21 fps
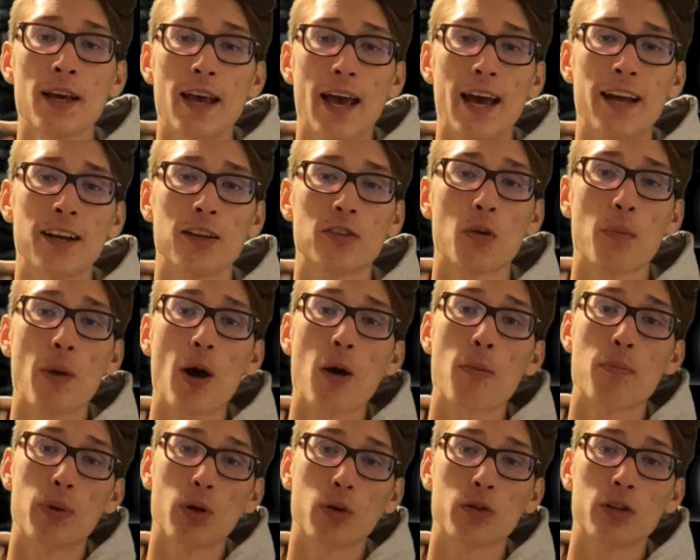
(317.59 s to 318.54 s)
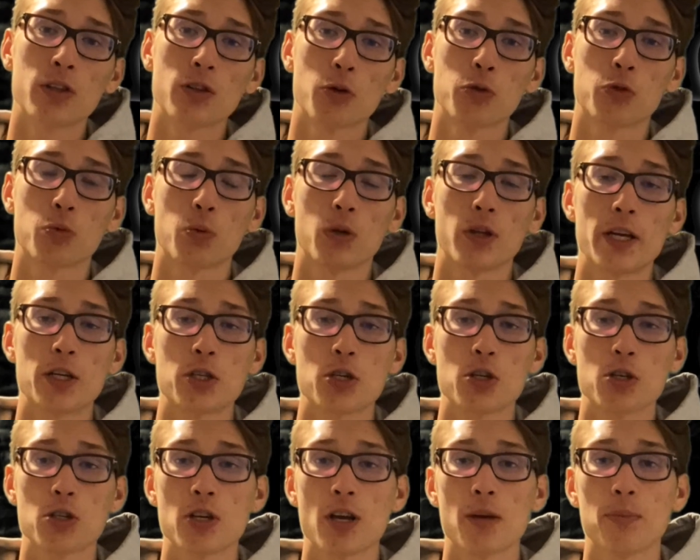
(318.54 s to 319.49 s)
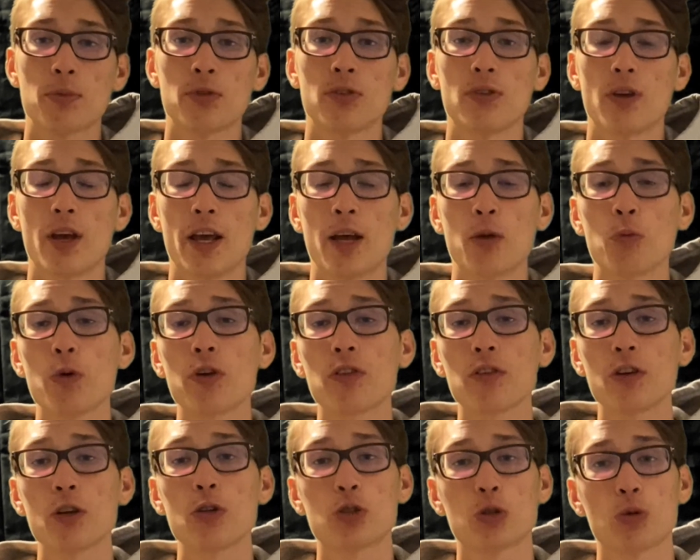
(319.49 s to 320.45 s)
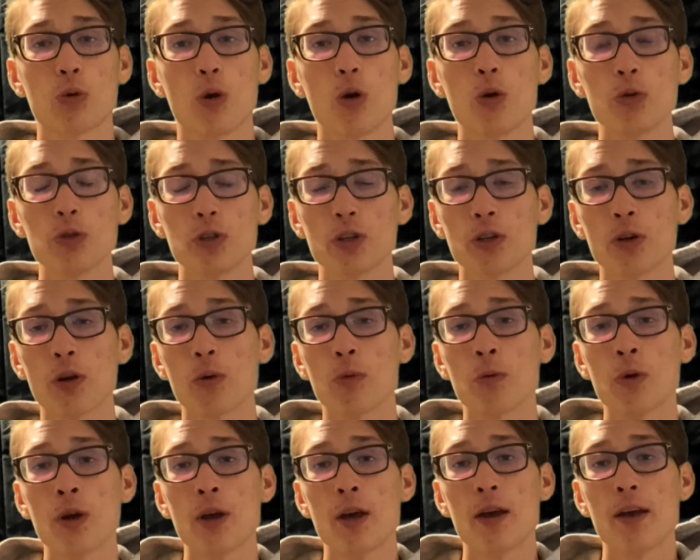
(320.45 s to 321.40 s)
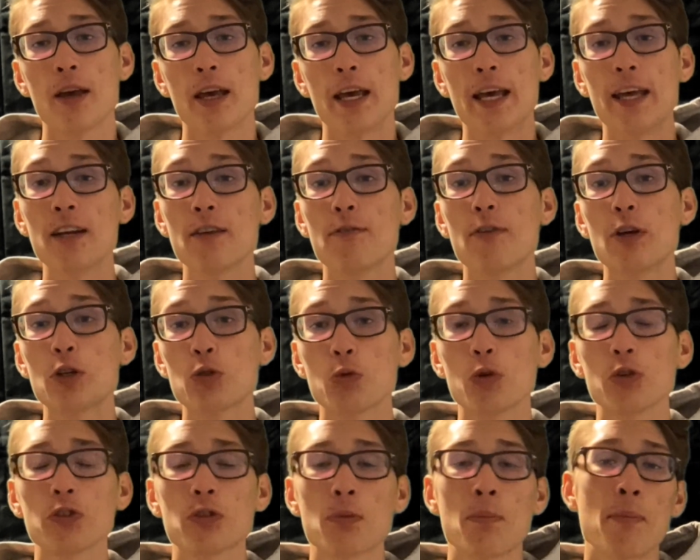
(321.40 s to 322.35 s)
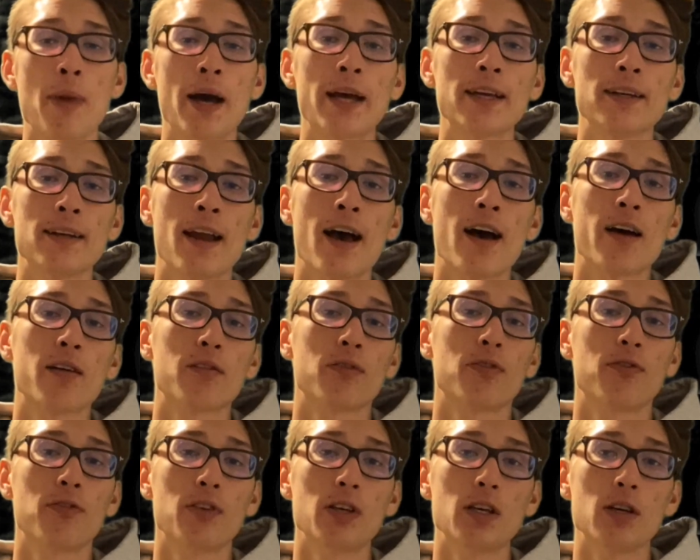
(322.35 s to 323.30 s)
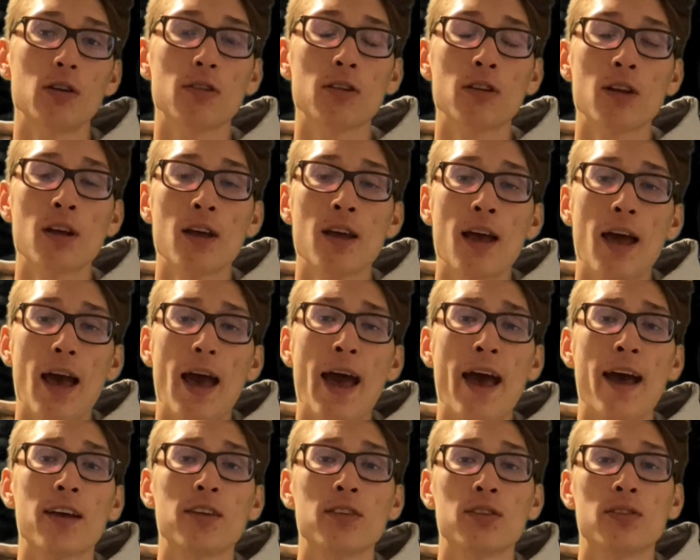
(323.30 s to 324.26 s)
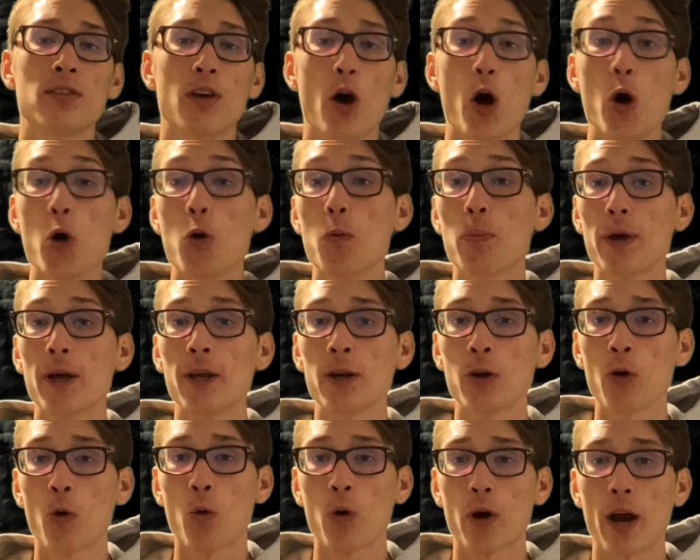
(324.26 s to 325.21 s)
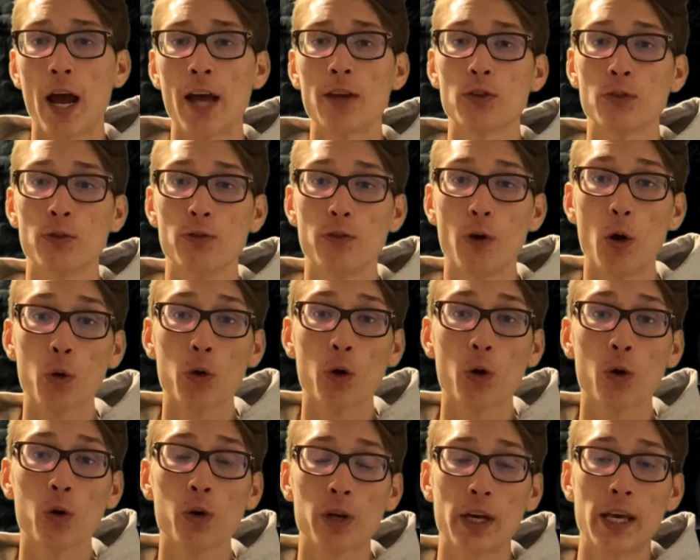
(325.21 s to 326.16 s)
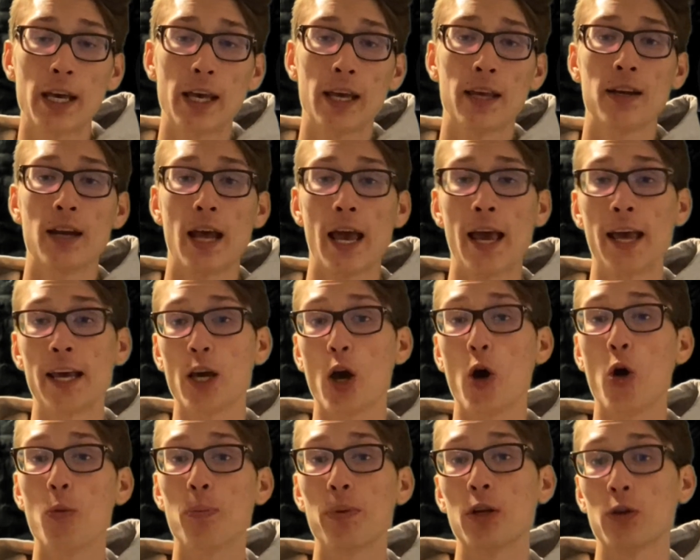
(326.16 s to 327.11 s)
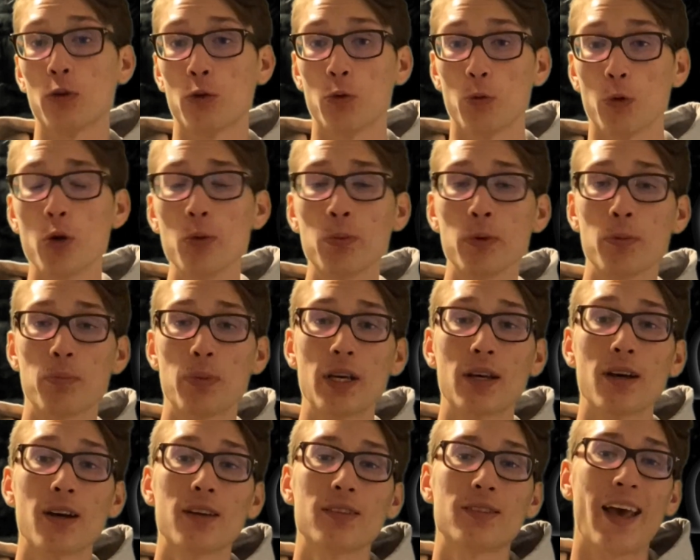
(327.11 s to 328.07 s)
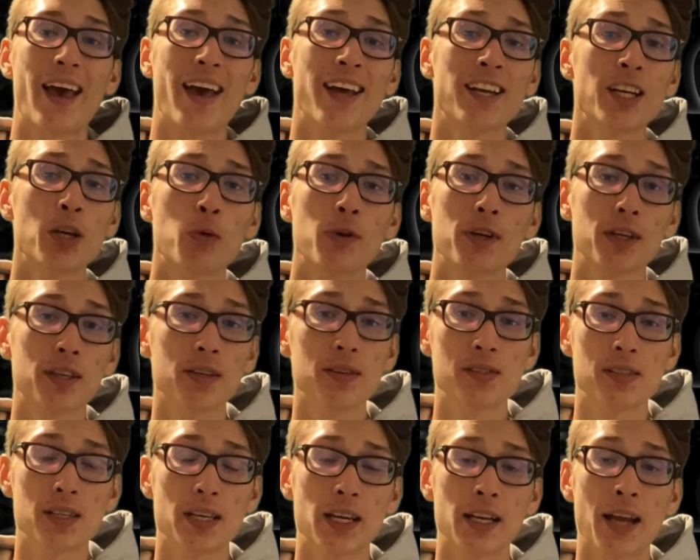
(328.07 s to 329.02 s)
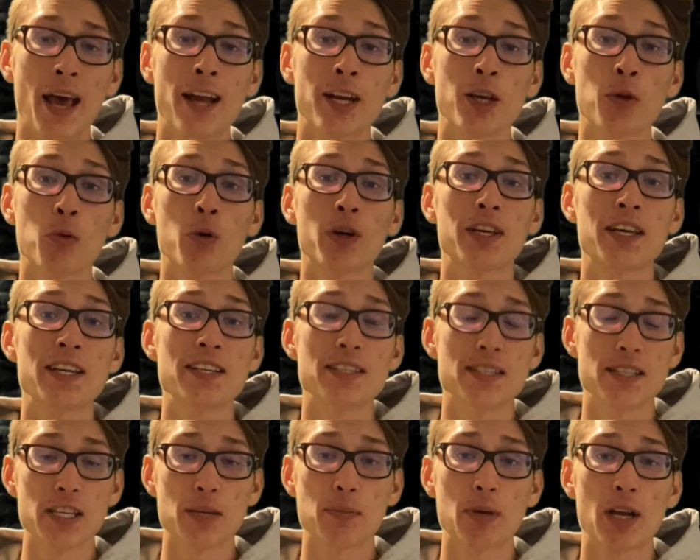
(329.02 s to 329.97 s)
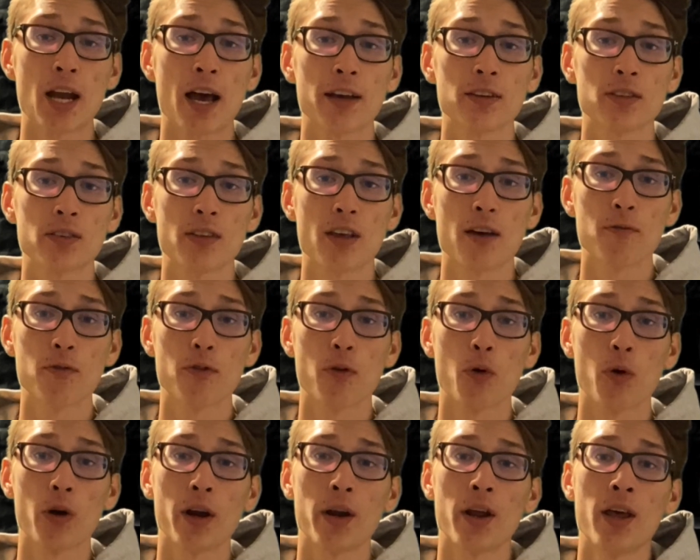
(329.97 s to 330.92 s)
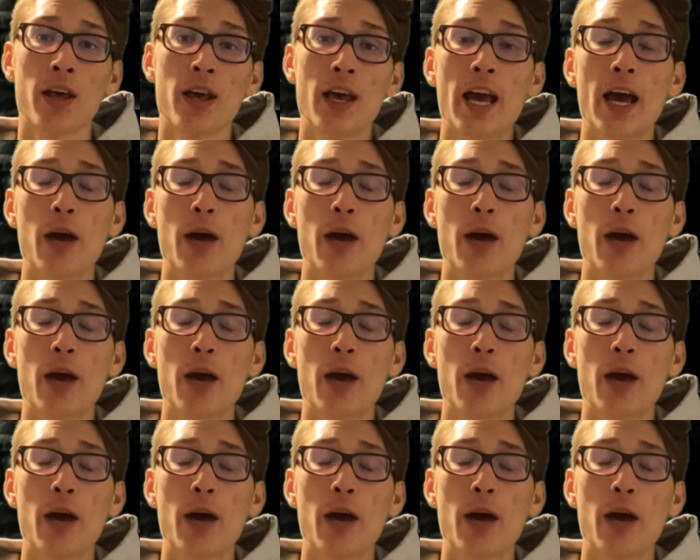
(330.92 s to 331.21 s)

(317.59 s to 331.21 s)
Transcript: And it's about building those relationships. And with control, you know, individuals might not feel as open or as vocal in a open group, because anyone can see it, anyone can demonize them for it.